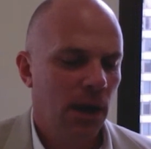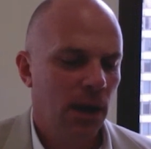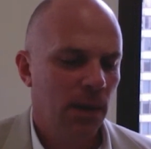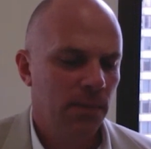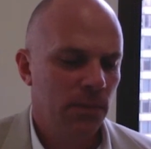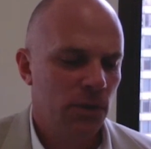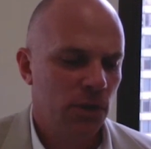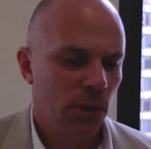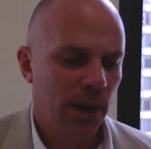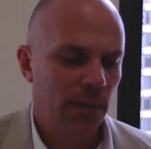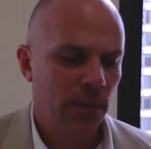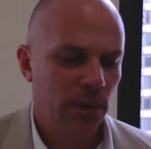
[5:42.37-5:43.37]
Um,
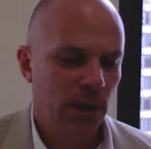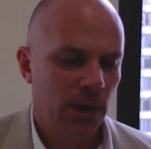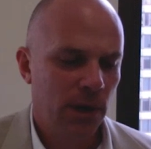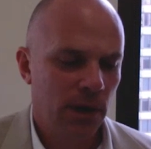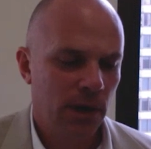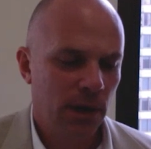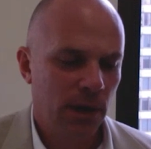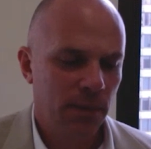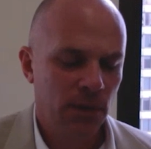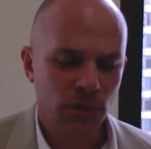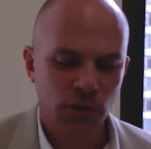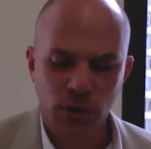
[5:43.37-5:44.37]
so I would
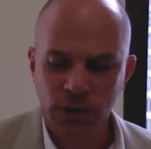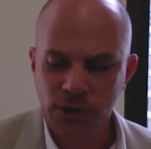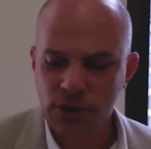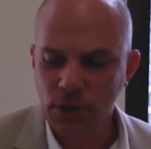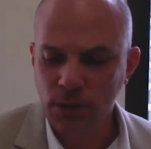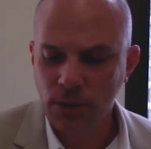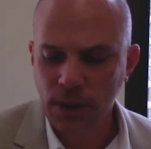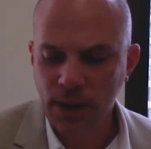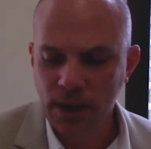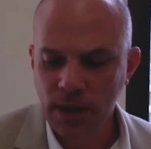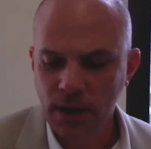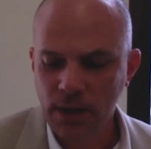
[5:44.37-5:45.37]
there's also
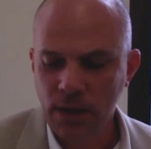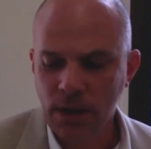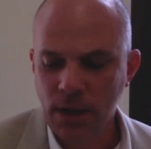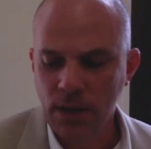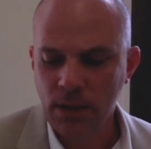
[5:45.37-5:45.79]
a